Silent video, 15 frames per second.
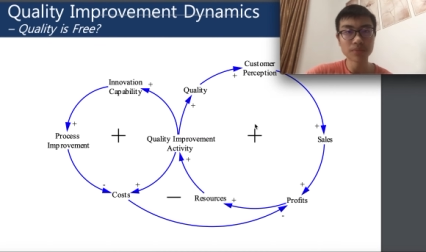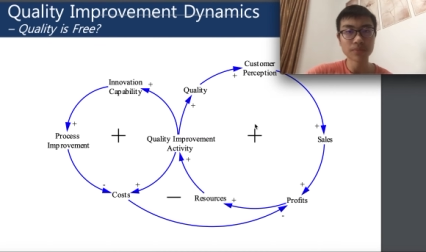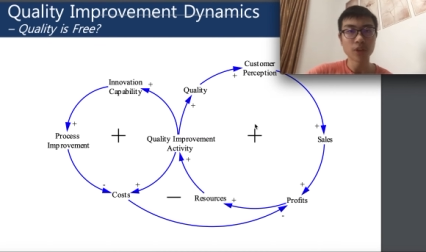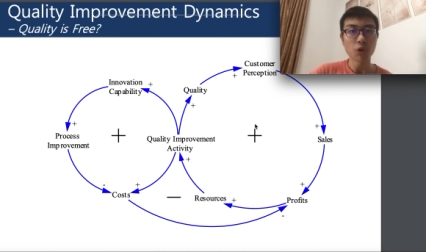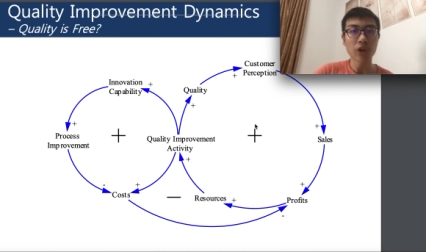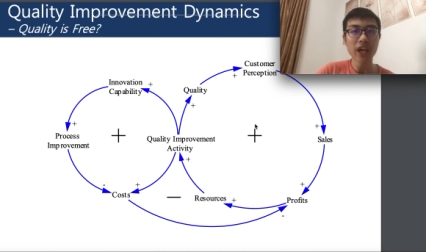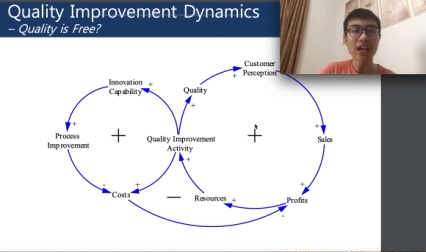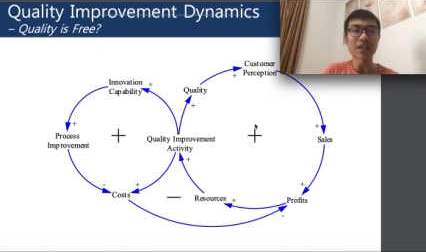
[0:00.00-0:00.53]

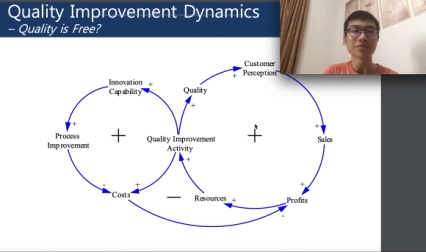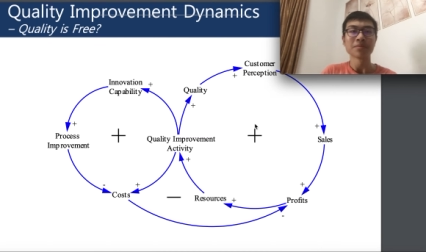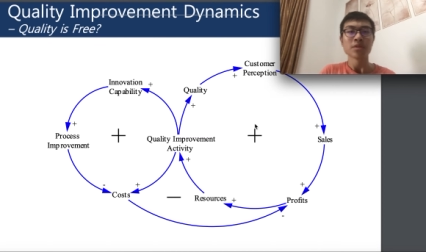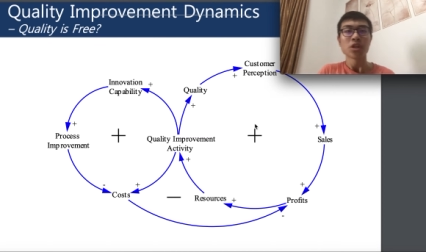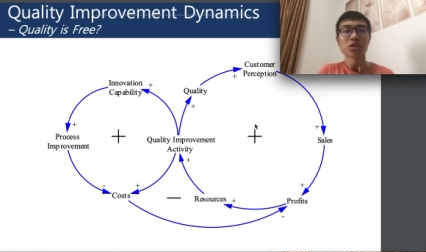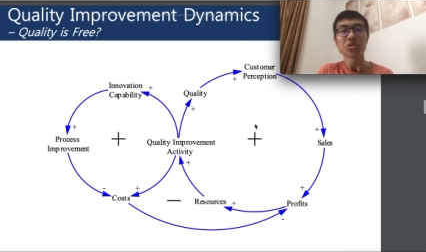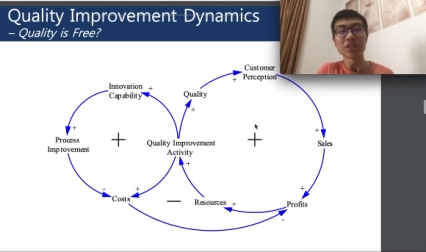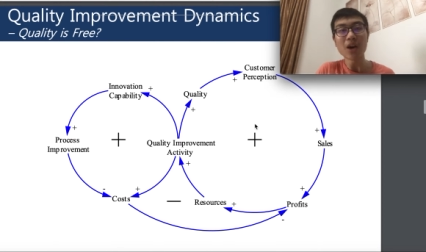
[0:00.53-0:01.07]
Okay,
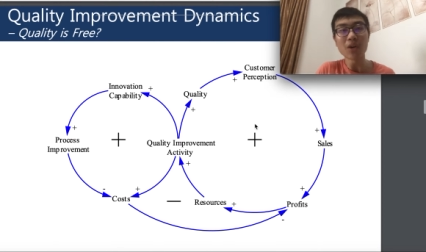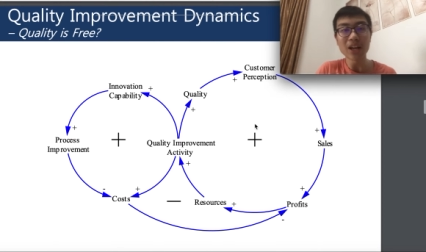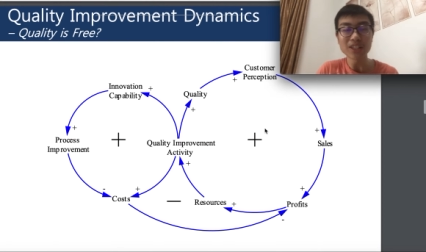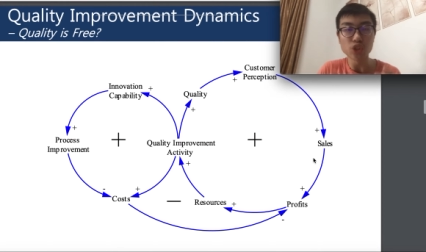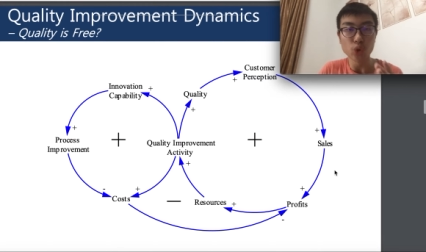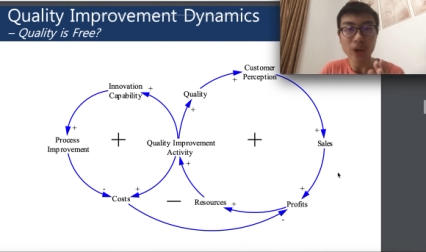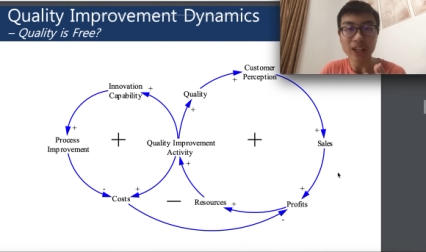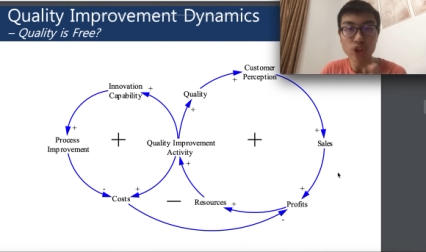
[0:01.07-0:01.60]
so now let's
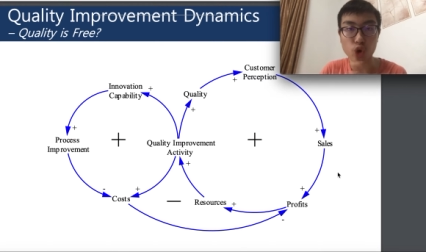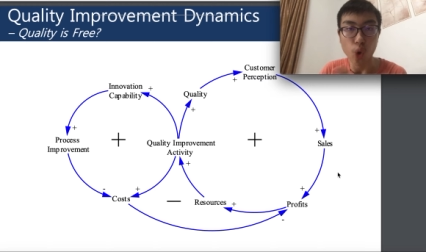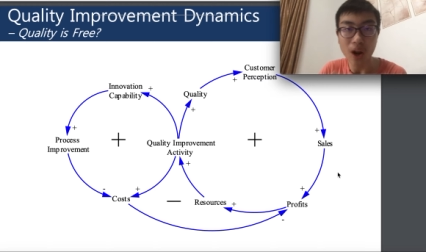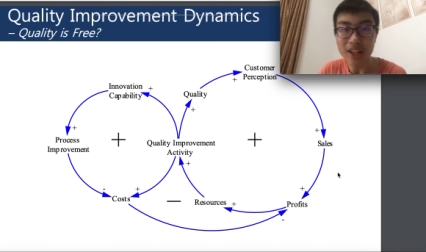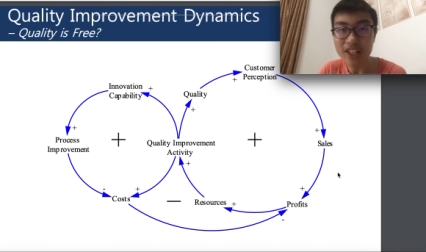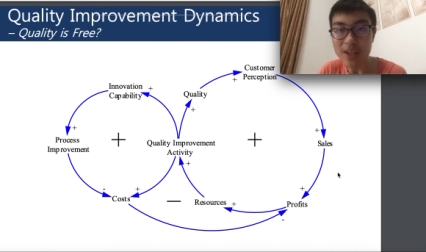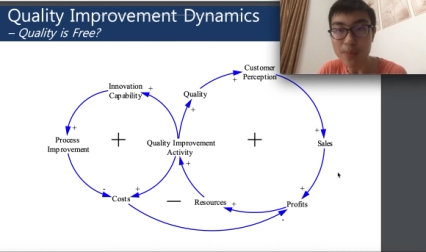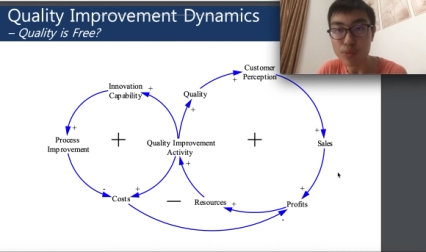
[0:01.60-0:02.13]
look at the
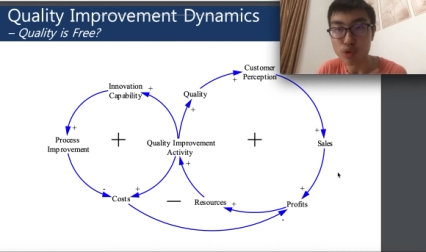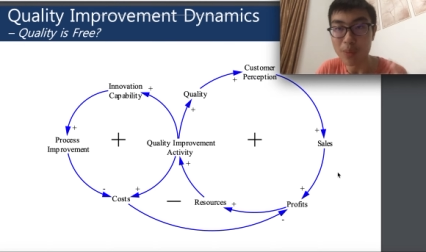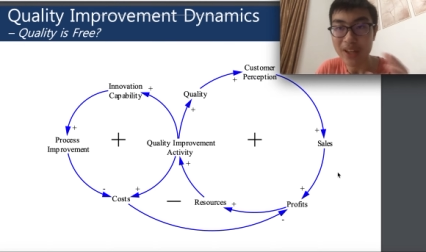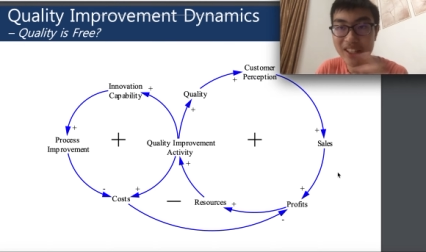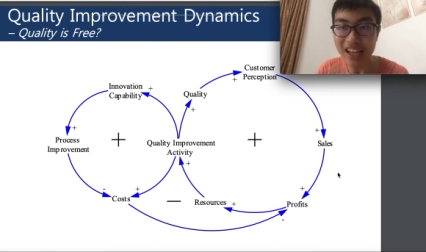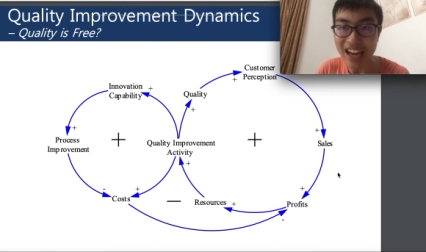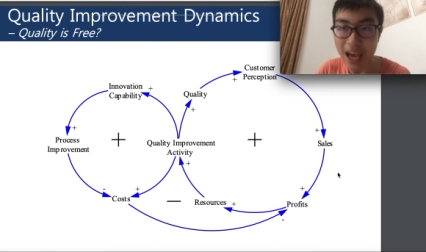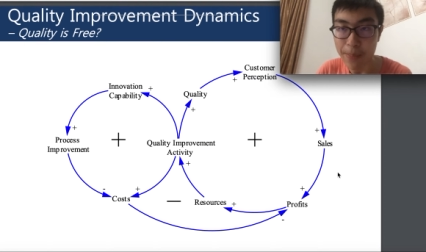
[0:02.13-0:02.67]
quality improvement
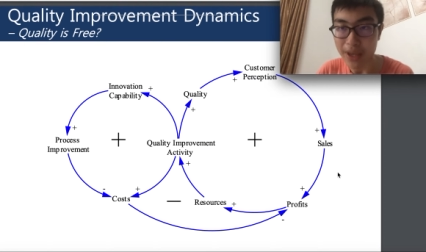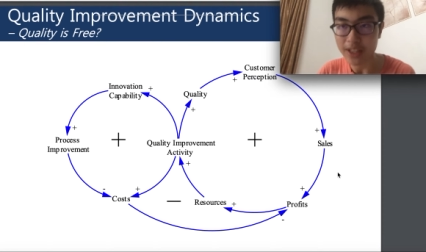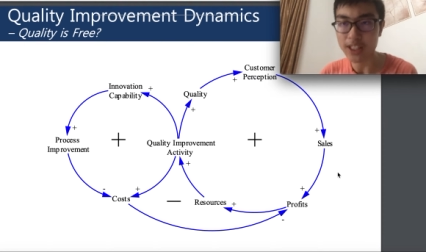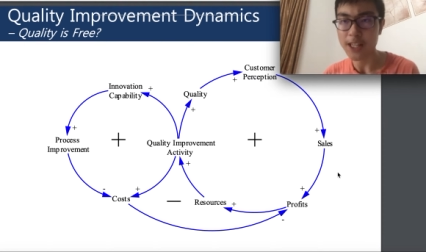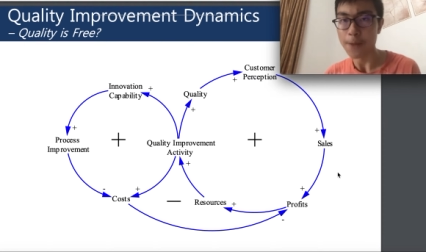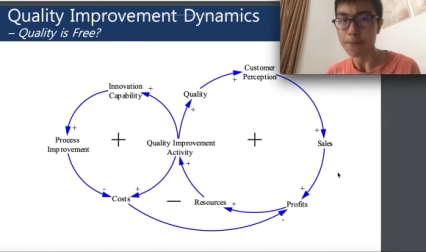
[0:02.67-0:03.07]
dynamics.